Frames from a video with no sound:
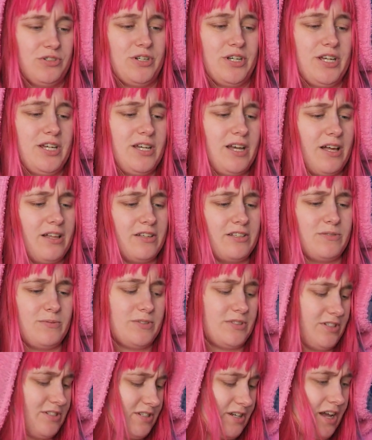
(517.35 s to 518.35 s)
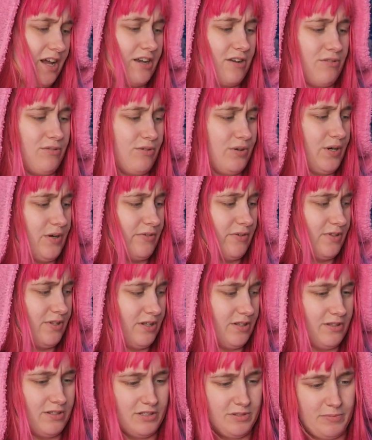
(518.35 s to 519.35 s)
Tree, AliExpress, because I kind of threw
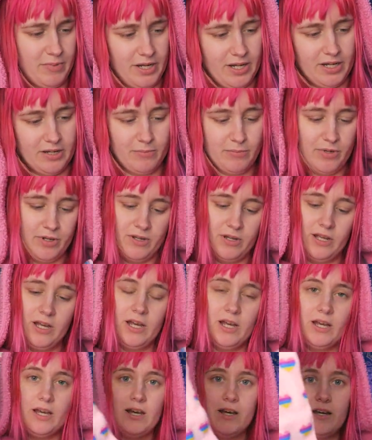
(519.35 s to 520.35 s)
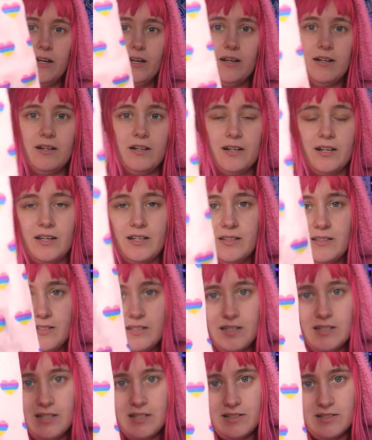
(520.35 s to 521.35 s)
everything in this bag, but... Got
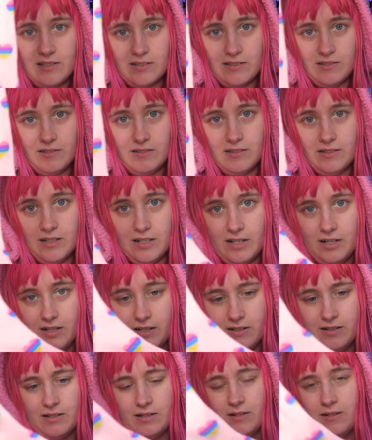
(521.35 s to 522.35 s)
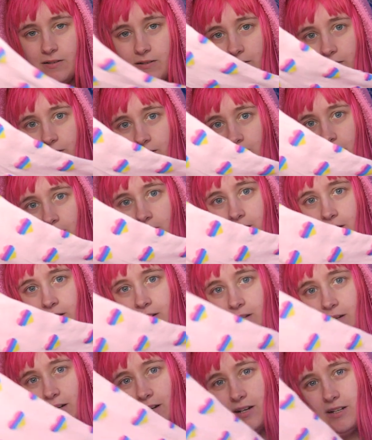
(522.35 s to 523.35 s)
these little, I
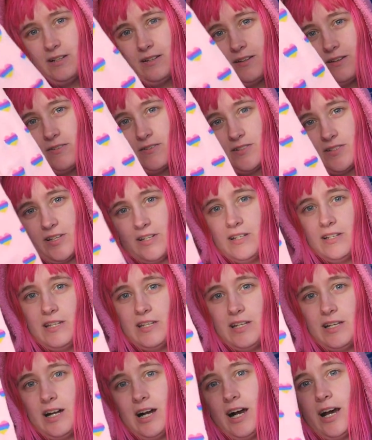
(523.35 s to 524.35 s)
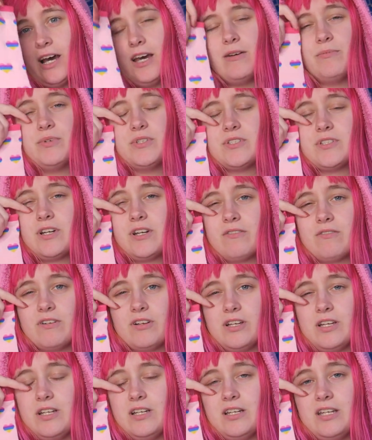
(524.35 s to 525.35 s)
don't always say knee-high, but it's not
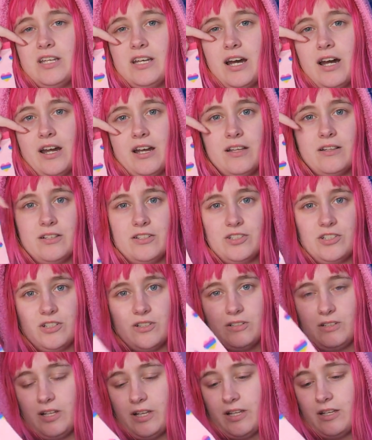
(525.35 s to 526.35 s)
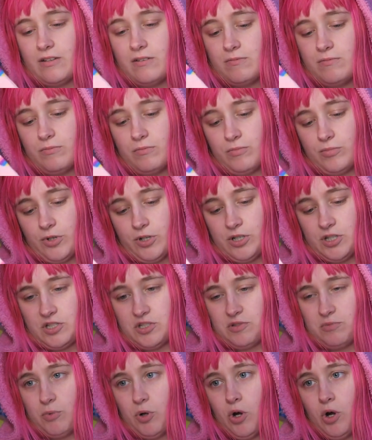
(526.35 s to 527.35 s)
really knee-high unless you're, like, pretty
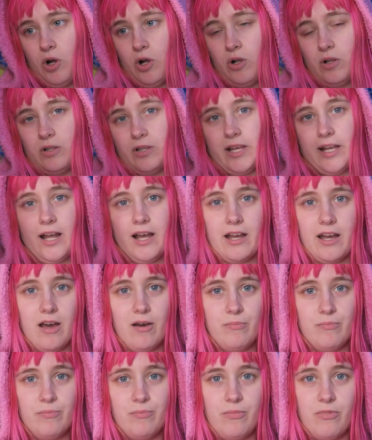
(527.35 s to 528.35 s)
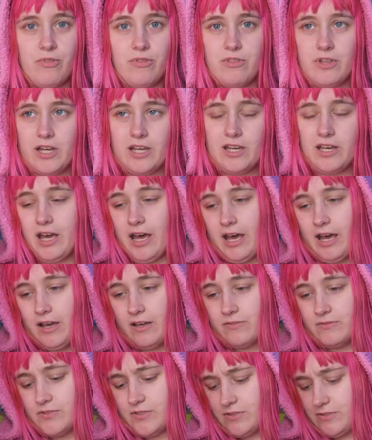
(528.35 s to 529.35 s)
small. Like, I got thick
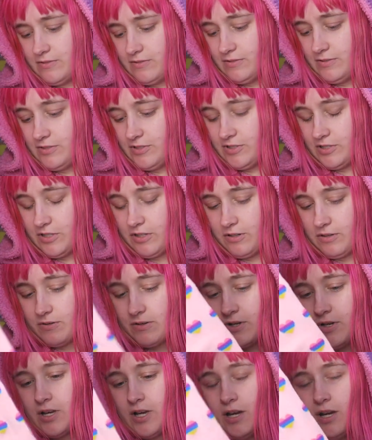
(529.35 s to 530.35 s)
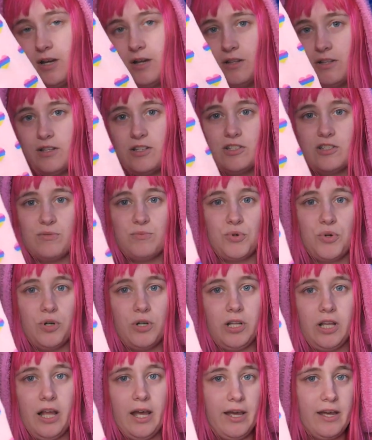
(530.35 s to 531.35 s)
calves, so these are
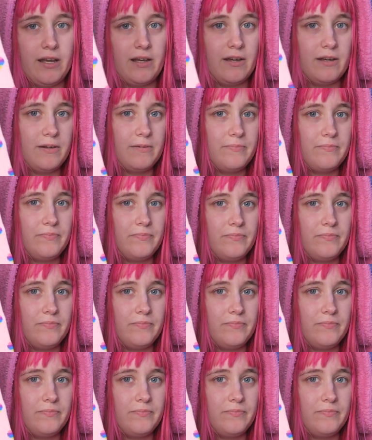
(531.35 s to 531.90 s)
more, like,